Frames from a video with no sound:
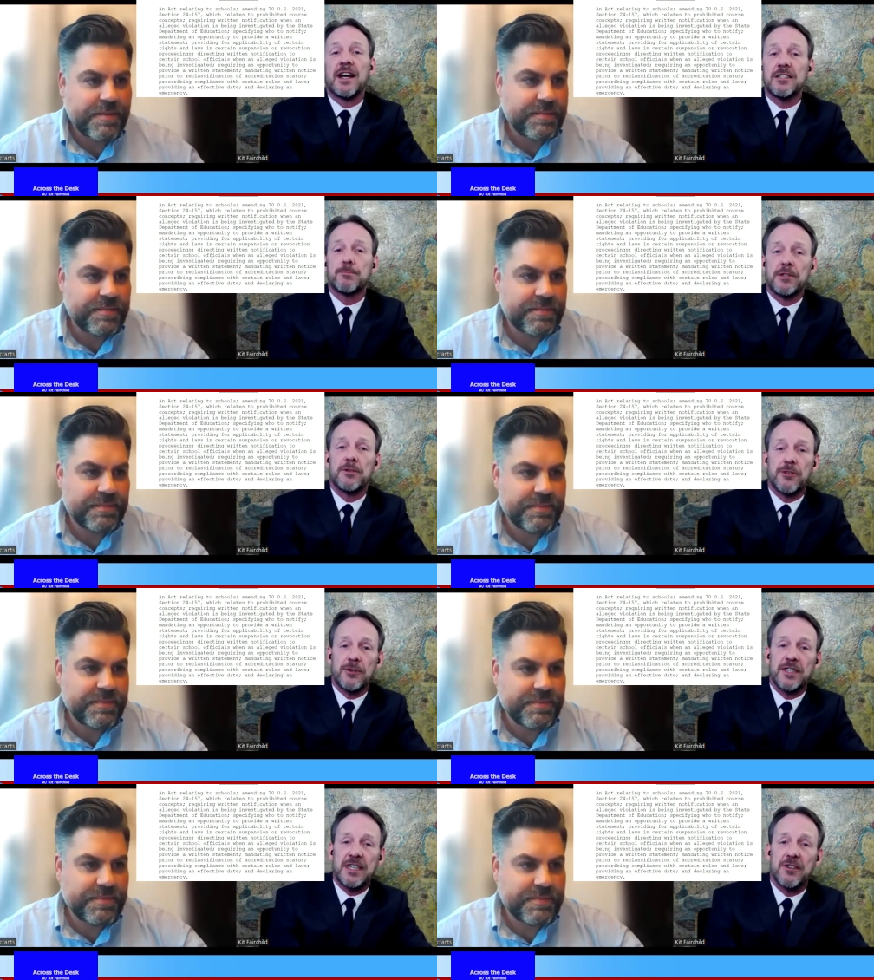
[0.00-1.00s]
Speaker 1: House Bill
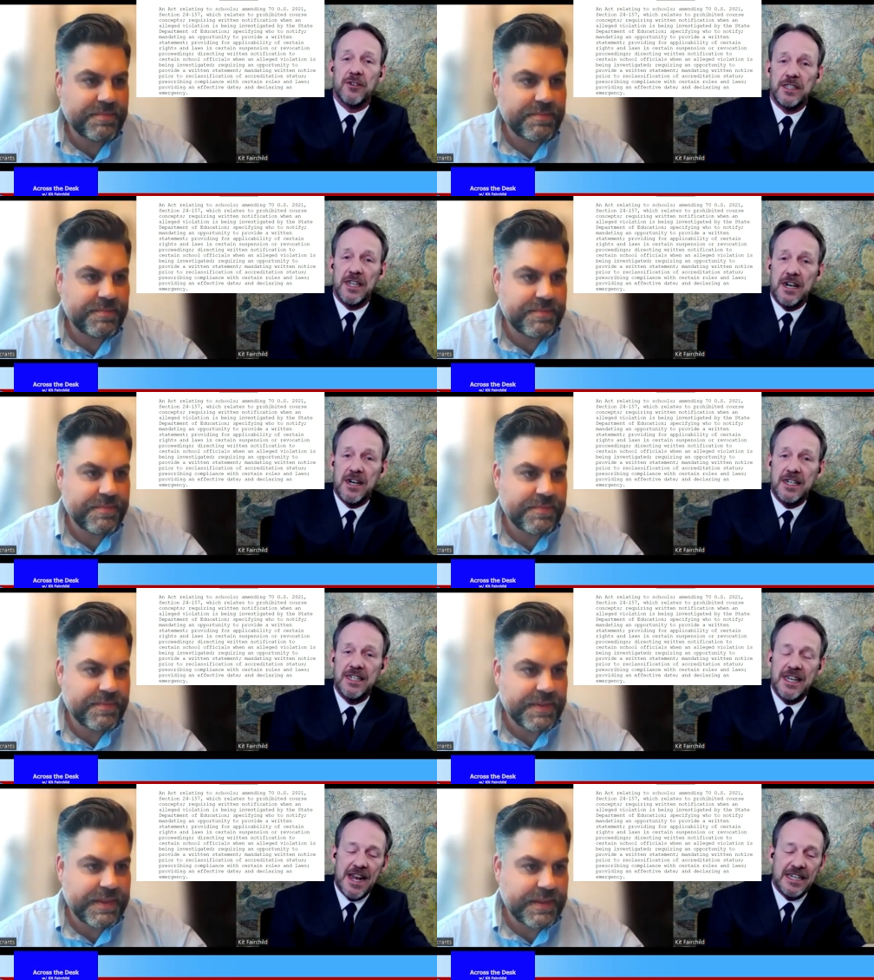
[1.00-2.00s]

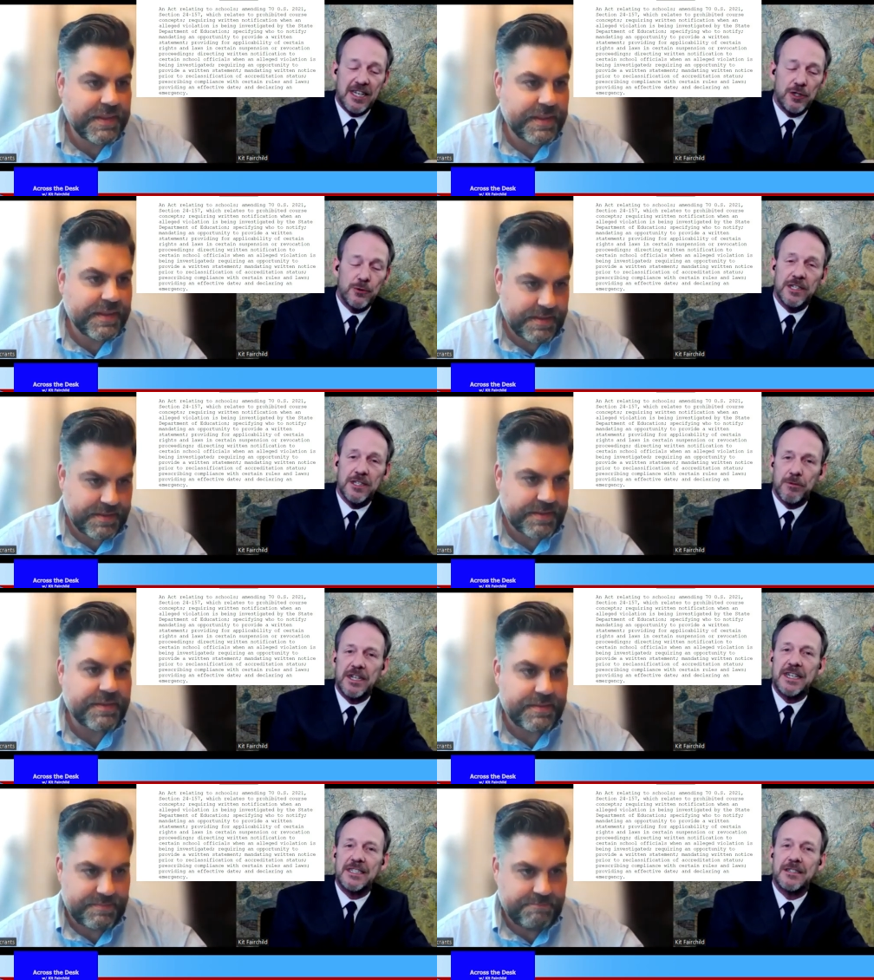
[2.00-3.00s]
1339. And can you
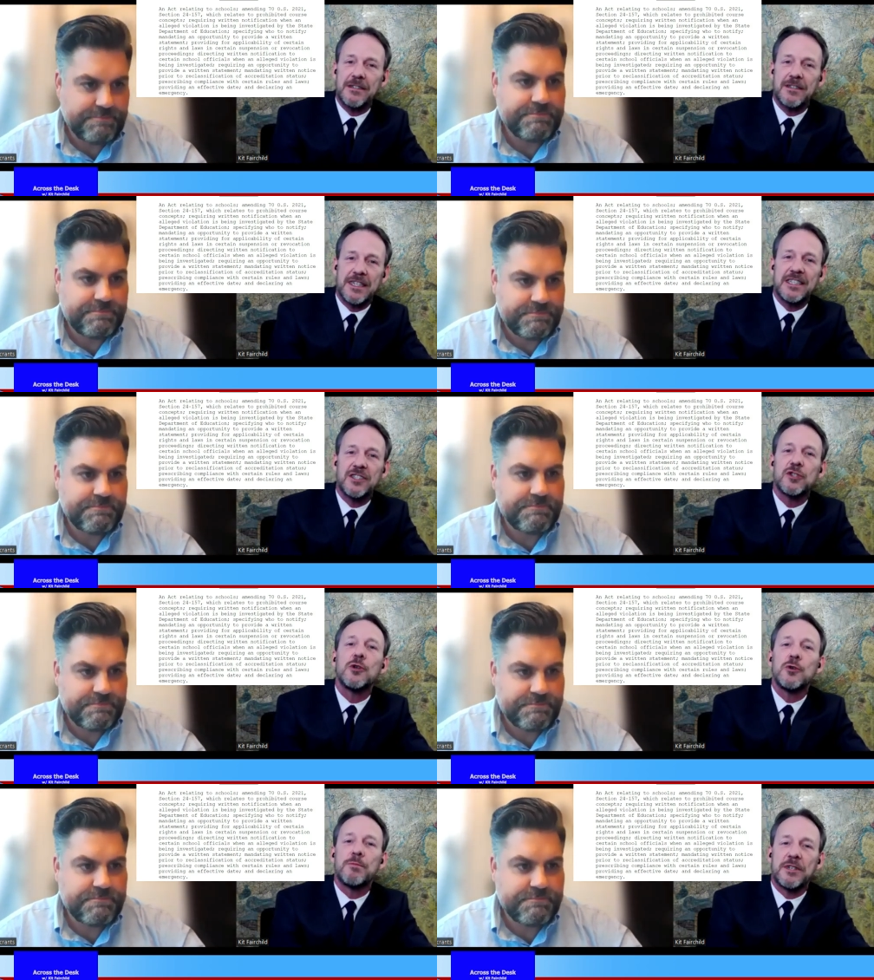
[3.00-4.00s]
explain these
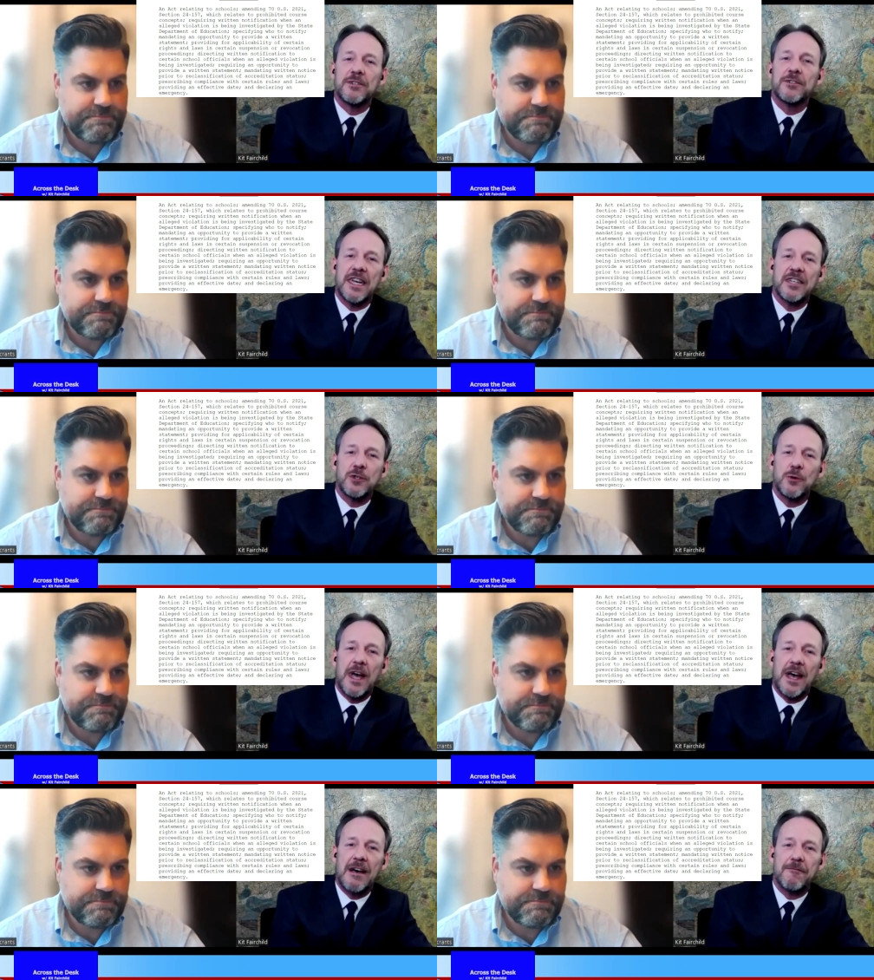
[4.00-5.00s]
two bills that you
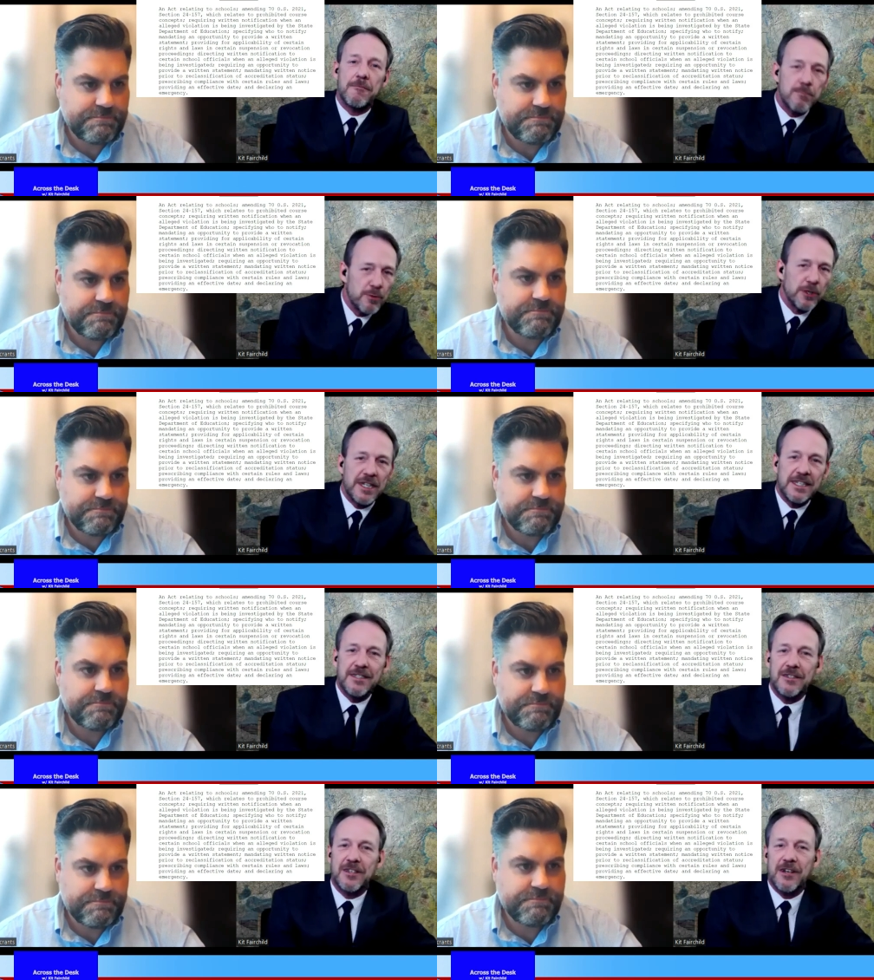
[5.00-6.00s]
have put
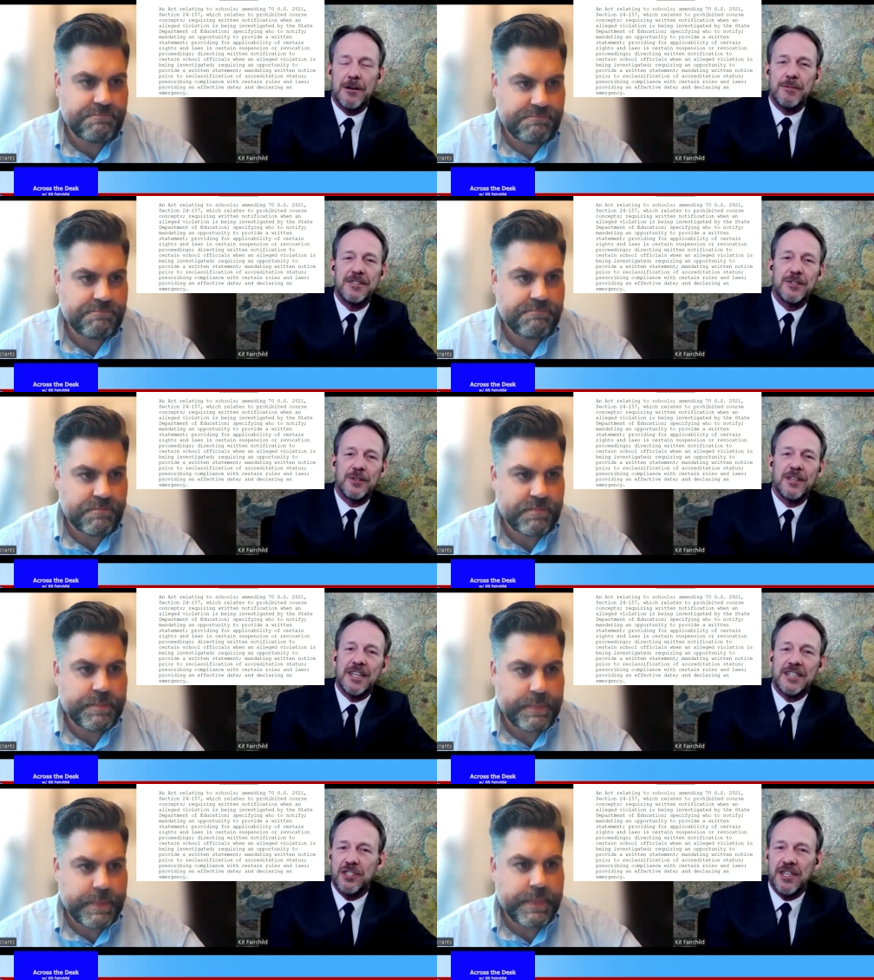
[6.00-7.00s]
in to come into the
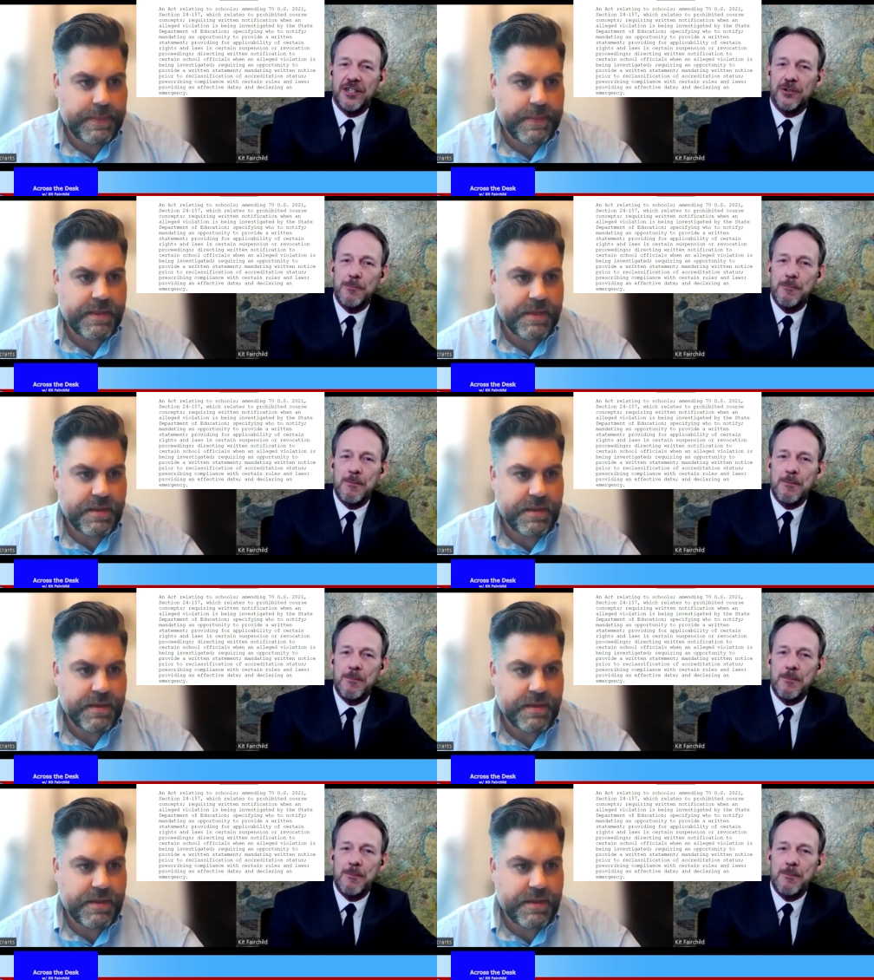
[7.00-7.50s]
legislature?